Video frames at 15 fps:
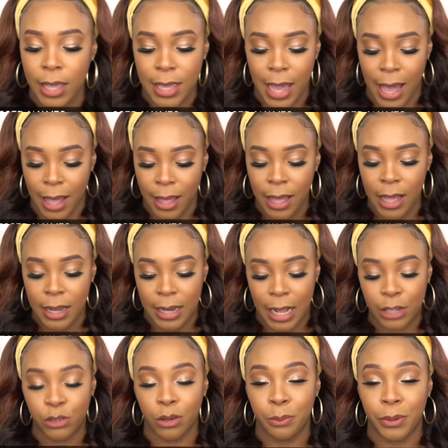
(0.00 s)
yeah
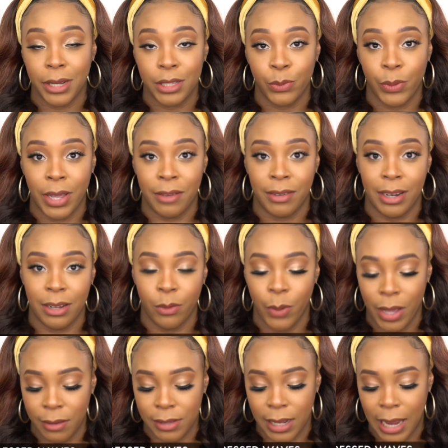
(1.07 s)
natural pressed wave
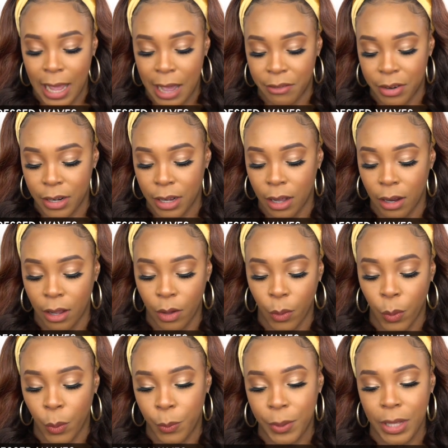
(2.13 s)
waves and i have her in the color
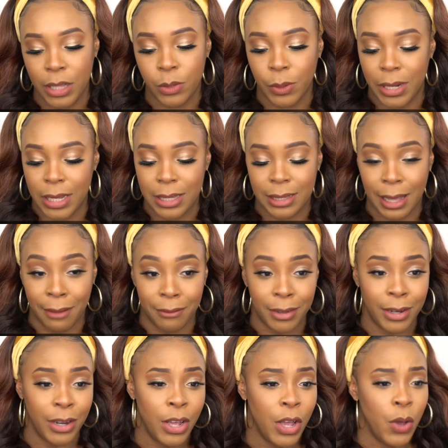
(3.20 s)

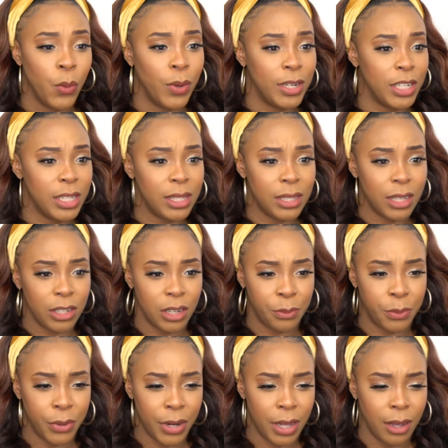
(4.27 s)
op27 which is such a
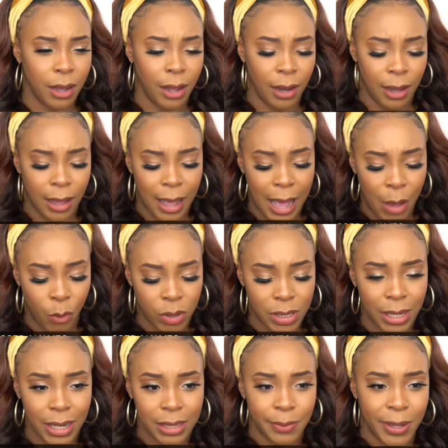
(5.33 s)
pretty color i
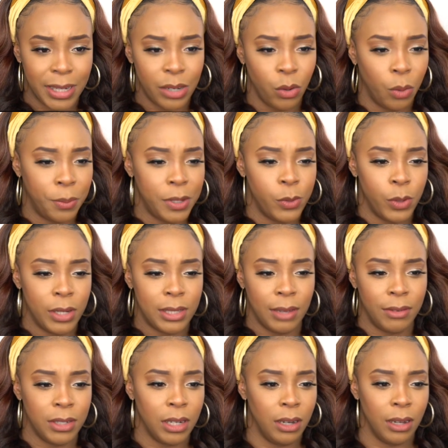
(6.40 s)
wasn't expecting
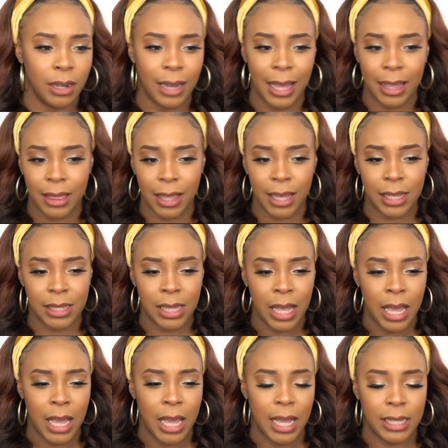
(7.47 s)
op27 to look like this
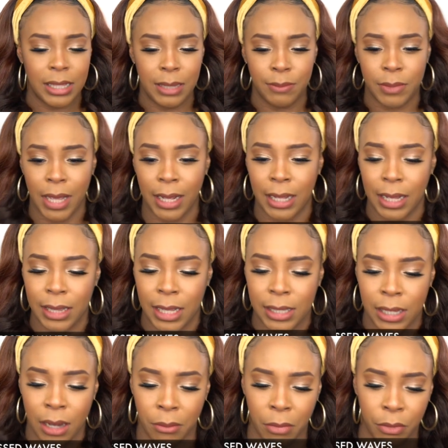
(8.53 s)
it seems like
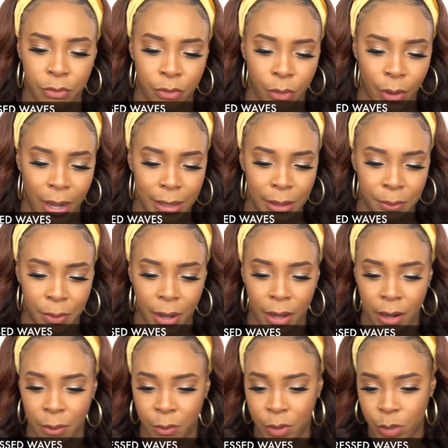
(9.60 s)
there's a number four at the
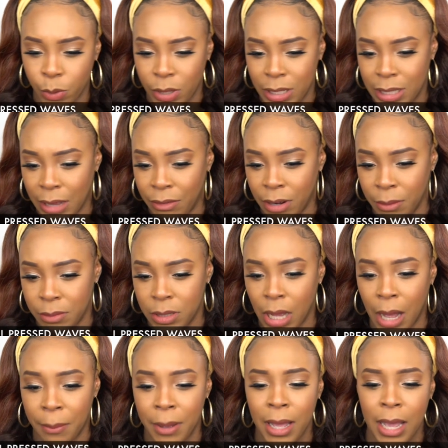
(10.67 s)
bottom with 27 up
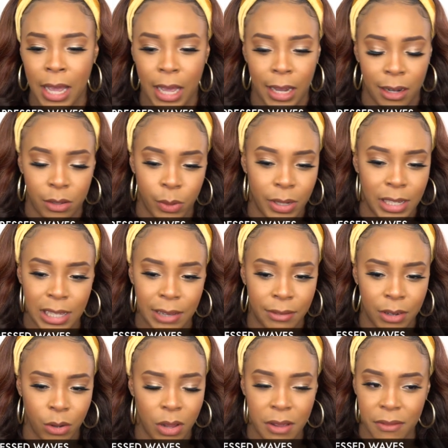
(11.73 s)
top and
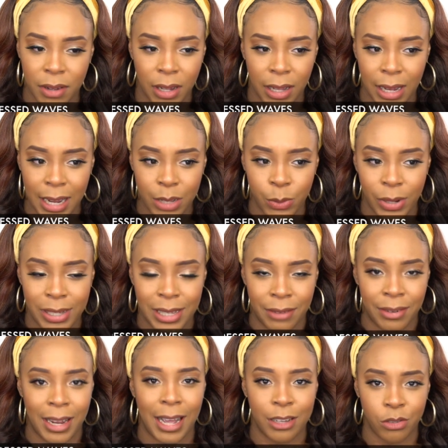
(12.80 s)
27 don't even look like
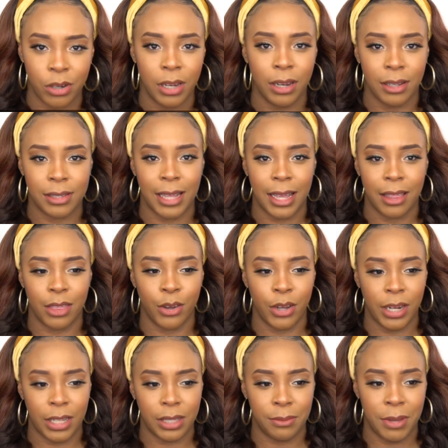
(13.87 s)
27 it actually looks like
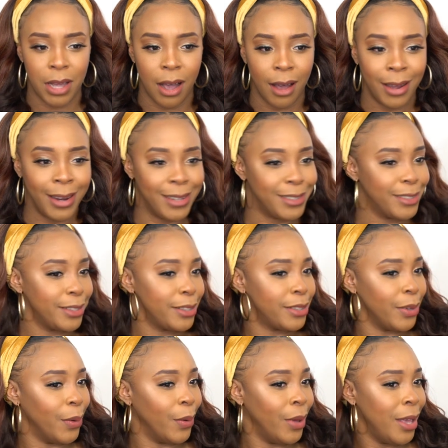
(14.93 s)
30 to be honest
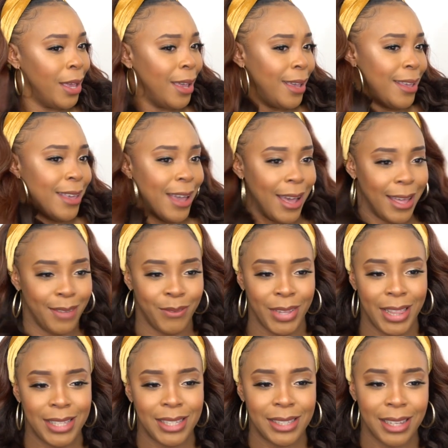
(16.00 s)
so yeah
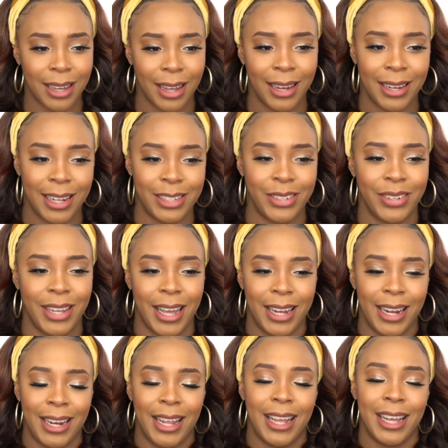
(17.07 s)
but this is the color that you
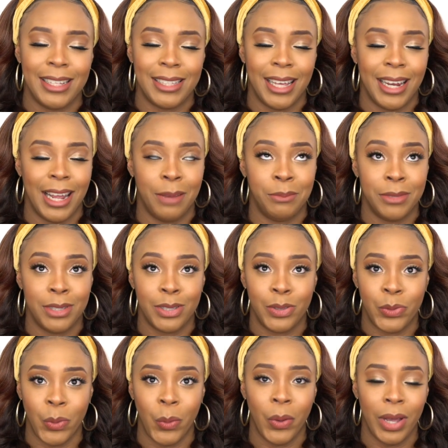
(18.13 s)
get and like i said i'm
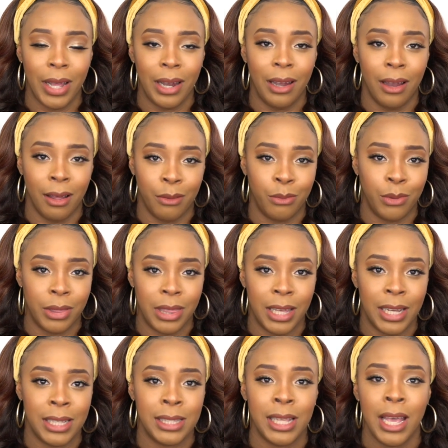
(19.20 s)
so in love with
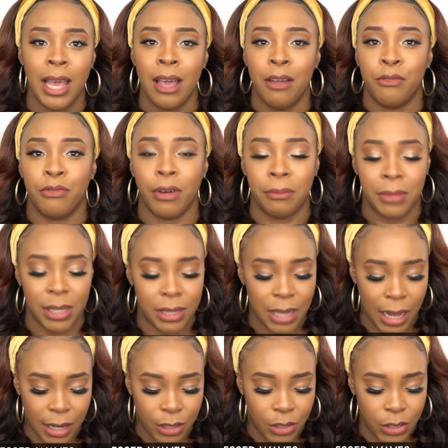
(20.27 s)
this from the
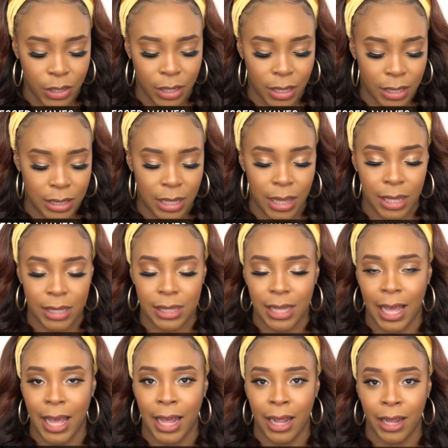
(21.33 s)
texture to the
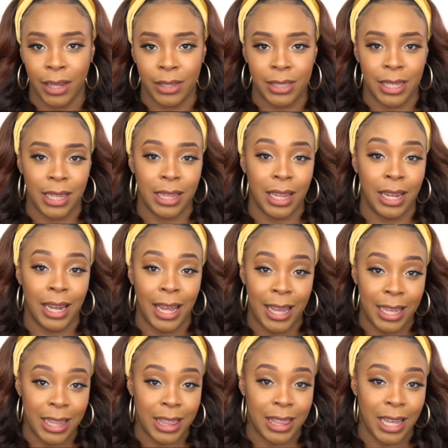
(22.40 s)
style to the
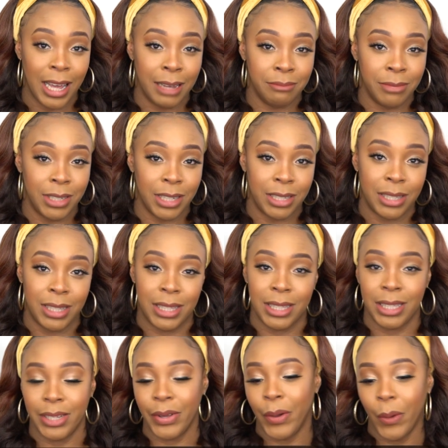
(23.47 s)
length i'm
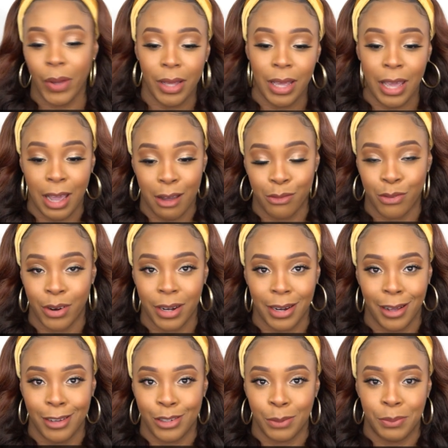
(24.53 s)
just here for it
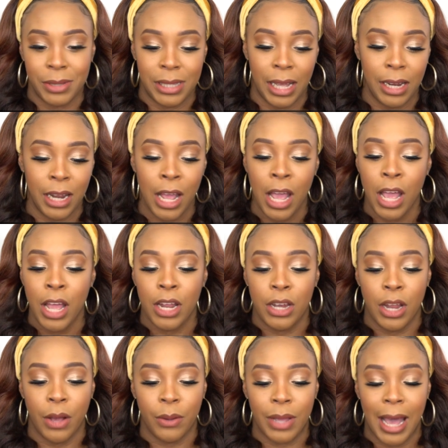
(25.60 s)
100%.
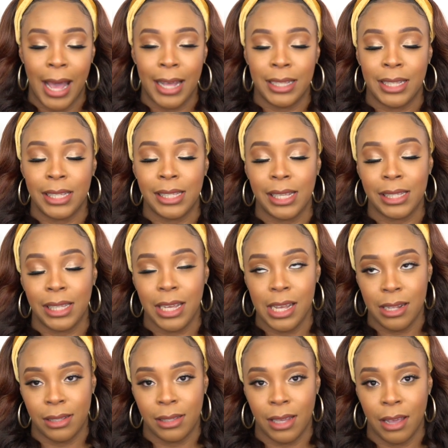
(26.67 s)
Now guys, this is
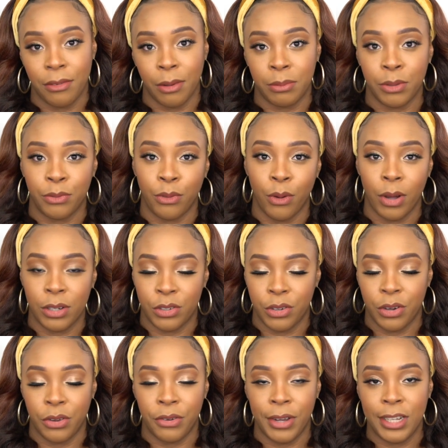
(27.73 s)
heat safe up to
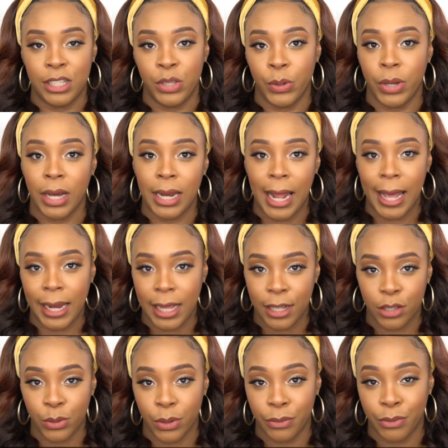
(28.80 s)
400 degrees. You could add
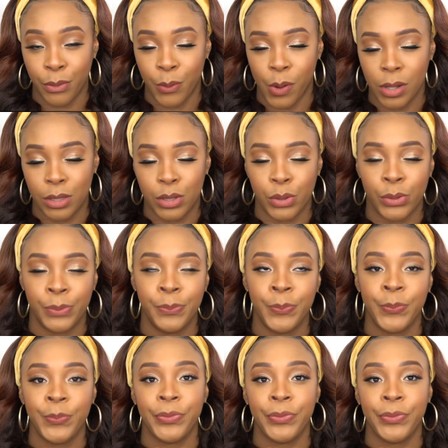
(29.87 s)
heat to it if you want to